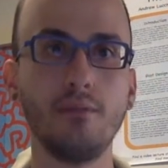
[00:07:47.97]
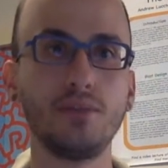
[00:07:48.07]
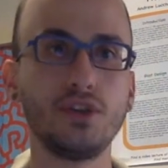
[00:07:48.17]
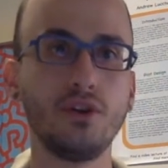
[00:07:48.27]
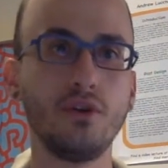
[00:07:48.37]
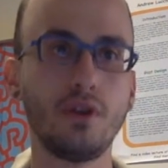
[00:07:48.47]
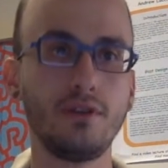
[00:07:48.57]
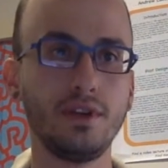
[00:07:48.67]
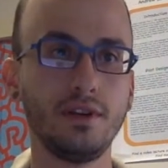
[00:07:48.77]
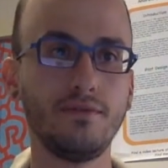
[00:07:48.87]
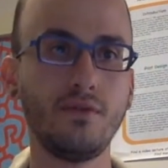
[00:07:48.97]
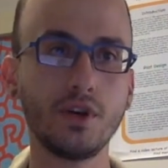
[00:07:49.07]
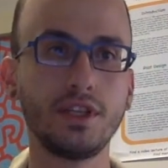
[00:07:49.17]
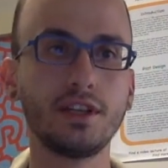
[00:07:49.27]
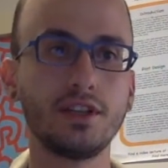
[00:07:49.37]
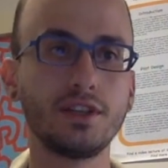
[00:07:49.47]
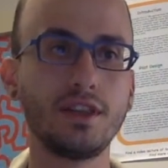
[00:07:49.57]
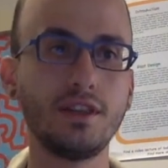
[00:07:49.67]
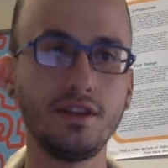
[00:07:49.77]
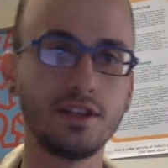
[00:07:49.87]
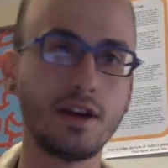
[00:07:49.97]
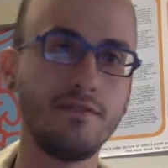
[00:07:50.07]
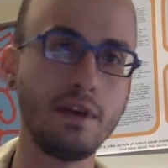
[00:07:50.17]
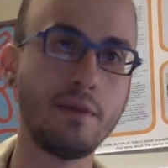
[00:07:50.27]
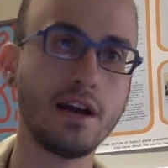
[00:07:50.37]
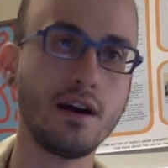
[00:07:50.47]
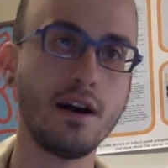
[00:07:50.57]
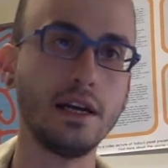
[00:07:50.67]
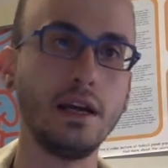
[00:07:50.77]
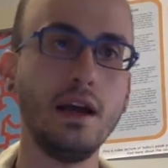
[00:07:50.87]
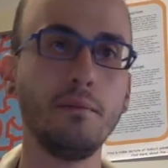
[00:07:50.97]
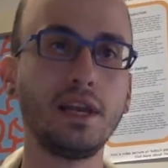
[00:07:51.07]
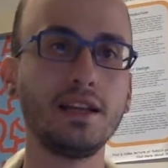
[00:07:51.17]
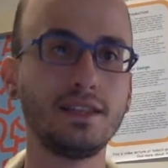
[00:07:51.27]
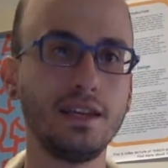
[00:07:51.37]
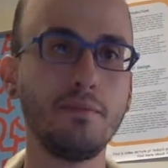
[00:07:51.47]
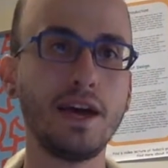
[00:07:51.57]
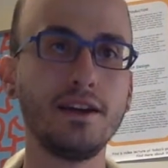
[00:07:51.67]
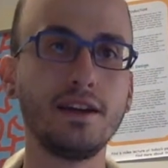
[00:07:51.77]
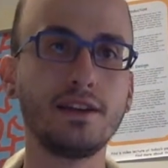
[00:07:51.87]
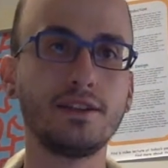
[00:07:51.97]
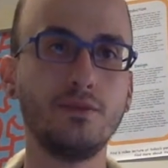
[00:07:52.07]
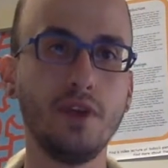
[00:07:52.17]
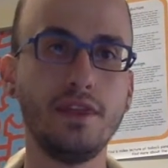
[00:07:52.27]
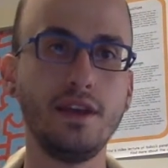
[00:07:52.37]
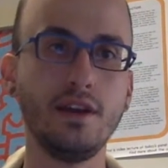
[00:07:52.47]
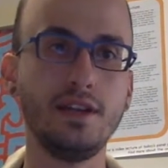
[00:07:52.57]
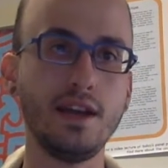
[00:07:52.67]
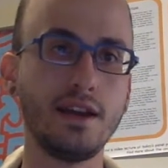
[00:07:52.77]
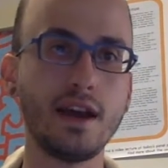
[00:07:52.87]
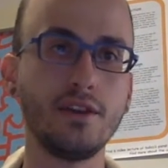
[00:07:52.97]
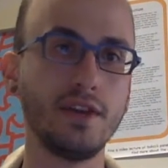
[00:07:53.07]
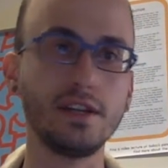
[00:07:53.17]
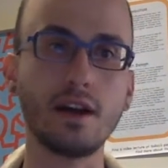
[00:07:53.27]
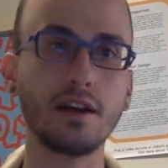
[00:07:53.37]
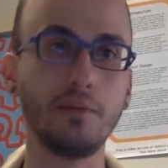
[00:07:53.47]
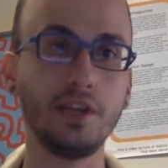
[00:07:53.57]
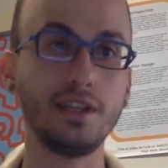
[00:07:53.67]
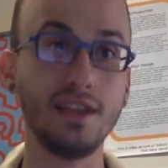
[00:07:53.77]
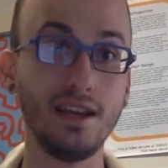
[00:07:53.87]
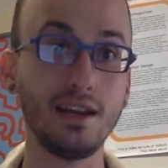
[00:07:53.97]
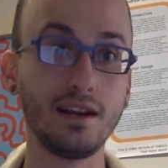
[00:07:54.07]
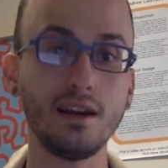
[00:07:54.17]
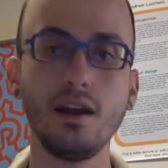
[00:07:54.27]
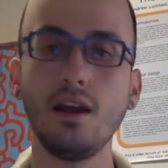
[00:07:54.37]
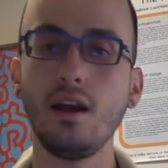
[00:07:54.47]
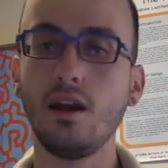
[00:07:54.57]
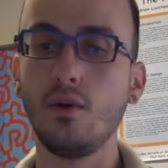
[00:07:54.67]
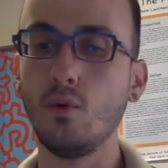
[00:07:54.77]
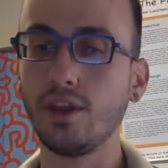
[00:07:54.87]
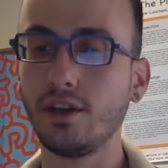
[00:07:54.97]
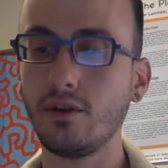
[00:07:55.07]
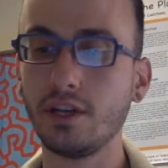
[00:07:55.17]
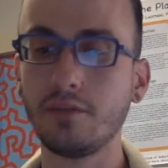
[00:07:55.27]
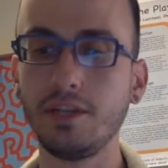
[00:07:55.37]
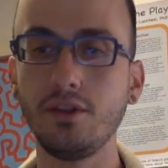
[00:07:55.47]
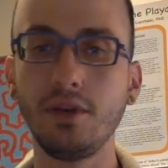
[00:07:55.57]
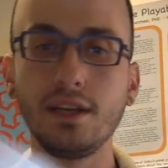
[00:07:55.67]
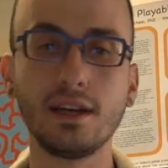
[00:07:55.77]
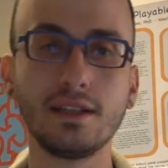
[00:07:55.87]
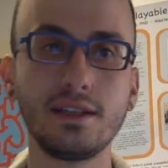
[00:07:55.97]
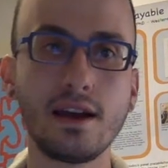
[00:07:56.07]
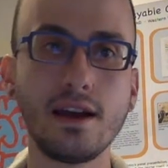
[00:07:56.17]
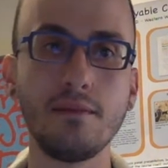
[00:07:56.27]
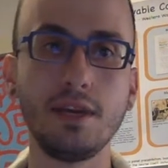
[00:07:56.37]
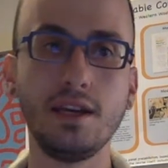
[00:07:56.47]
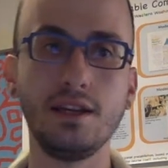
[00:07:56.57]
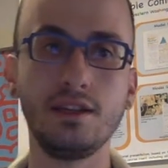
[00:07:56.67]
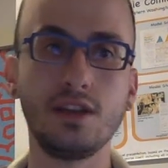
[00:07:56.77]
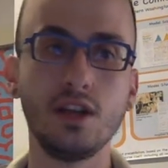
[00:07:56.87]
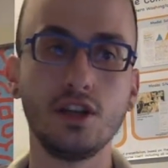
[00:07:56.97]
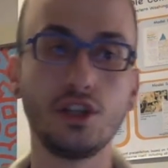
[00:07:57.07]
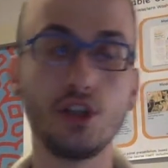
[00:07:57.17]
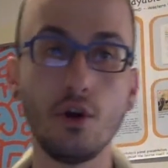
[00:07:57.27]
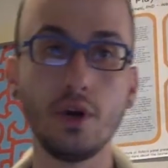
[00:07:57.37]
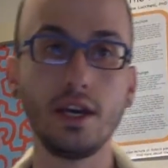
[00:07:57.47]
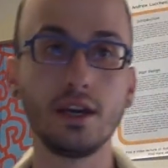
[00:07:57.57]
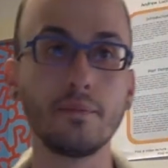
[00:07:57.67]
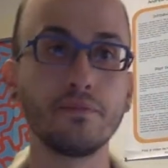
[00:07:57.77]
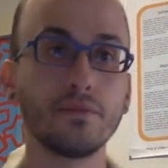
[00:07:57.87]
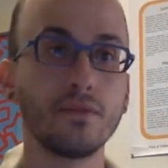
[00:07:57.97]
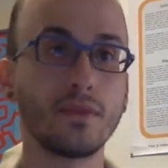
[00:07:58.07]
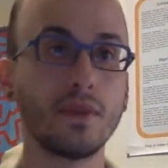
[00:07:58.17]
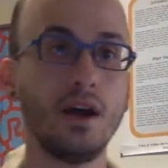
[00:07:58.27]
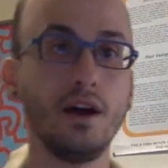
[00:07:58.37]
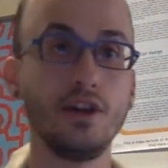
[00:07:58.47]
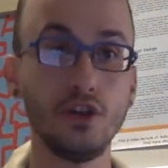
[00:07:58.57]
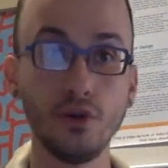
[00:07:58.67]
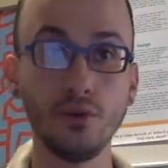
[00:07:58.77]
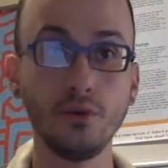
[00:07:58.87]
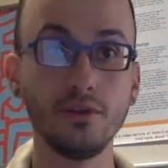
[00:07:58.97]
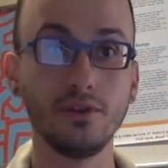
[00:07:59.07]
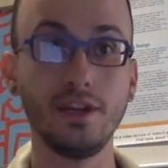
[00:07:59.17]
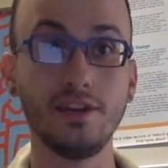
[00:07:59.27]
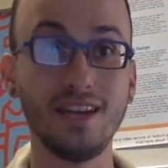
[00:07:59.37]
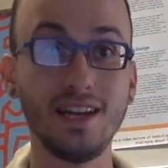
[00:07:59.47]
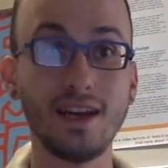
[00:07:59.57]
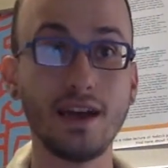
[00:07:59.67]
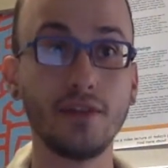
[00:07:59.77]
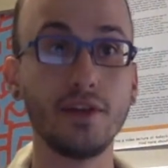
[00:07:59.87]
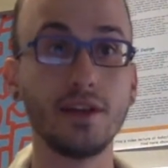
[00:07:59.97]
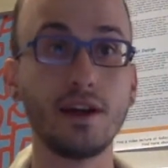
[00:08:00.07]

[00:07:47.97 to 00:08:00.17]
So all of the 4 sections that they just got feedback on, plus the appendix with their data gathering documents in it. What they're going to be doing next time is showing you their data gathering